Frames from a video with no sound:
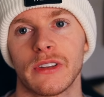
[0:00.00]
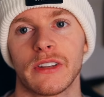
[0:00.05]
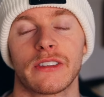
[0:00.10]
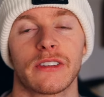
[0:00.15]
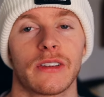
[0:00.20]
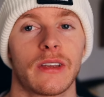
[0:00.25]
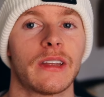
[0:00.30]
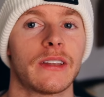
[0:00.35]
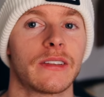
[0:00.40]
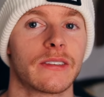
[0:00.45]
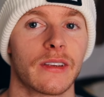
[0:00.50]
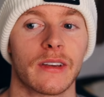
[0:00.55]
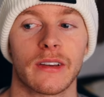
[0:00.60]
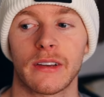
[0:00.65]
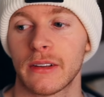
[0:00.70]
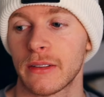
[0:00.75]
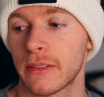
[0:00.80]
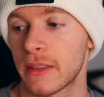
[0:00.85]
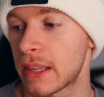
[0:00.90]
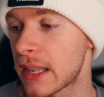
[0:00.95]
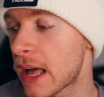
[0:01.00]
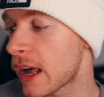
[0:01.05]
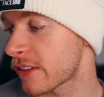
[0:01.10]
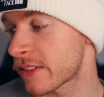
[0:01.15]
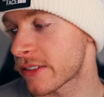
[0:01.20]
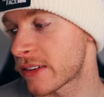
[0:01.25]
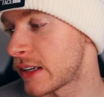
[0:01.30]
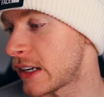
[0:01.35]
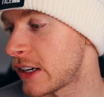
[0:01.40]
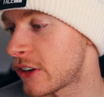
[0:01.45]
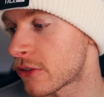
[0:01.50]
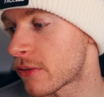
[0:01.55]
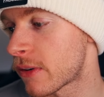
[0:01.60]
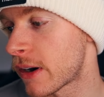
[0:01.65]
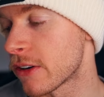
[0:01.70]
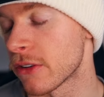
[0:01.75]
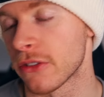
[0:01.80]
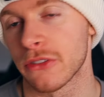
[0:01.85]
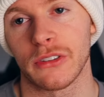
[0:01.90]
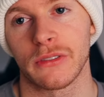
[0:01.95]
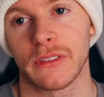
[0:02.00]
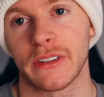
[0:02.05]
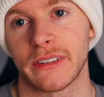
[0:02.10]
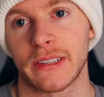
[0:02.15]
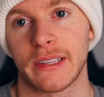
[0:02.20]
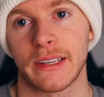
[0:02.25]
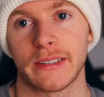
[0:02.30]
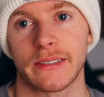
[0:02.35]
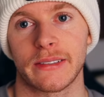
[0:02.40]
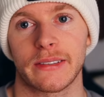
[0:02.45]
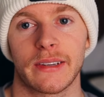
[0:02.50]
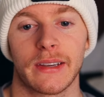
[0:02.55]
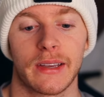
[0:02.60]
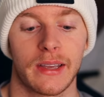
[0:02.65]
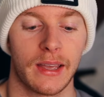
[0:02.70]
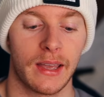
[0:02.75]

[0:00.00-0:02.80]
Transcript: It's, it's uh, the last niche fragrance on this list.